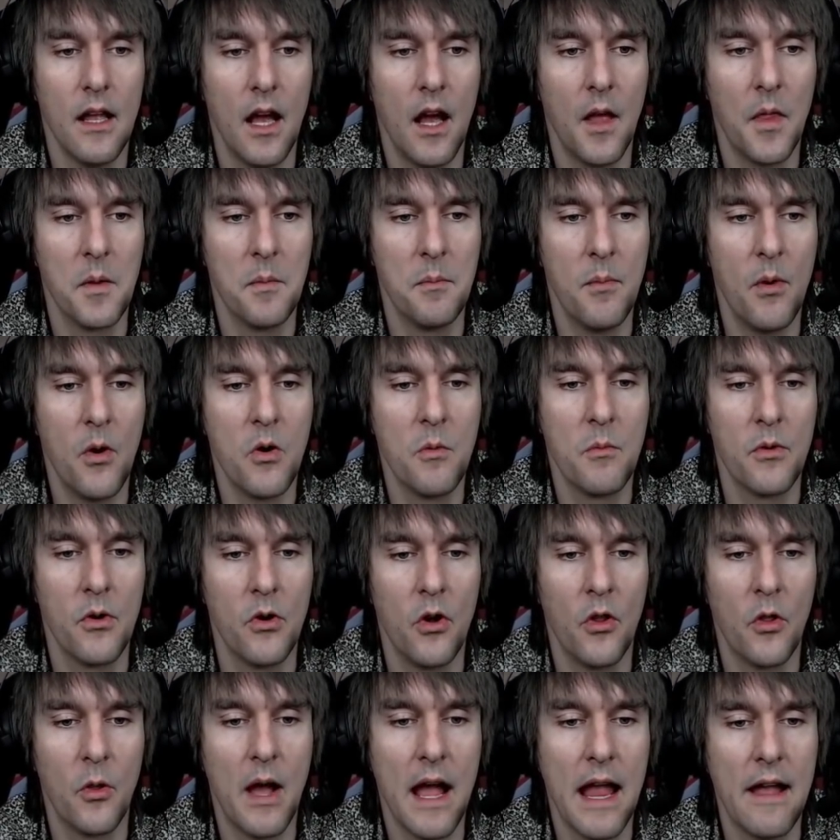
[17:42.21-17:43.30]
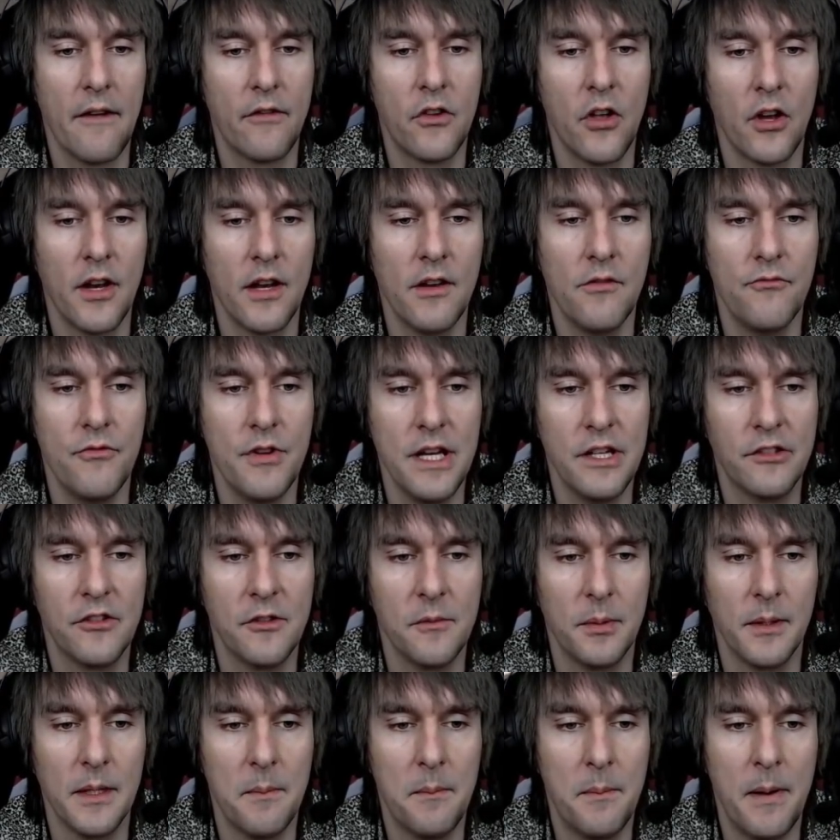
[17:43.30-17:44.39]
at the moment, although I have got a
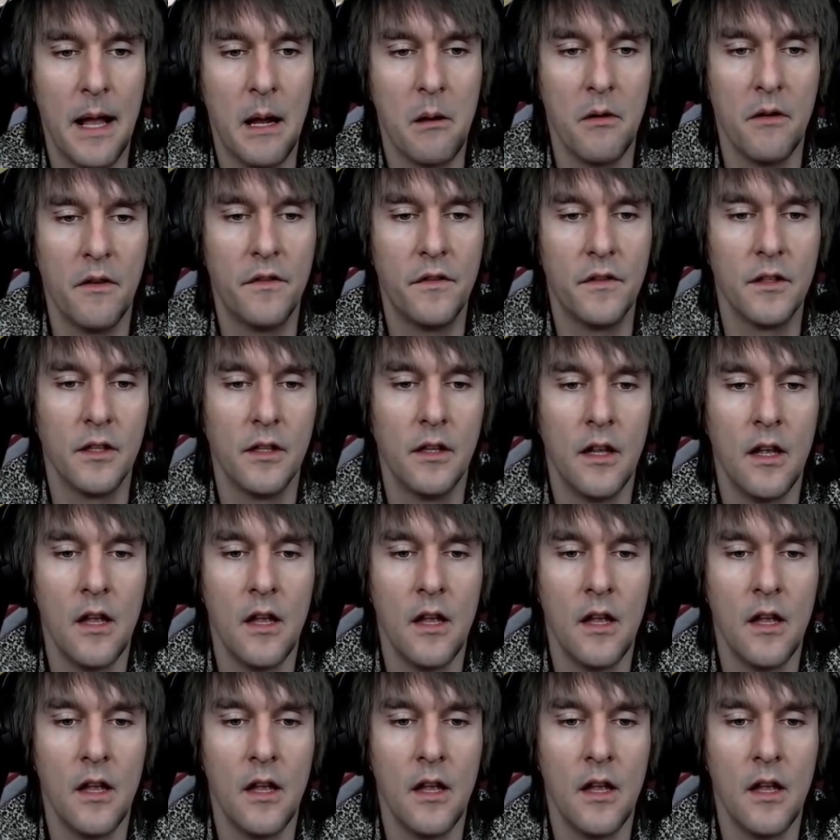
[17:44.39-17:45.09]
reasonably powerful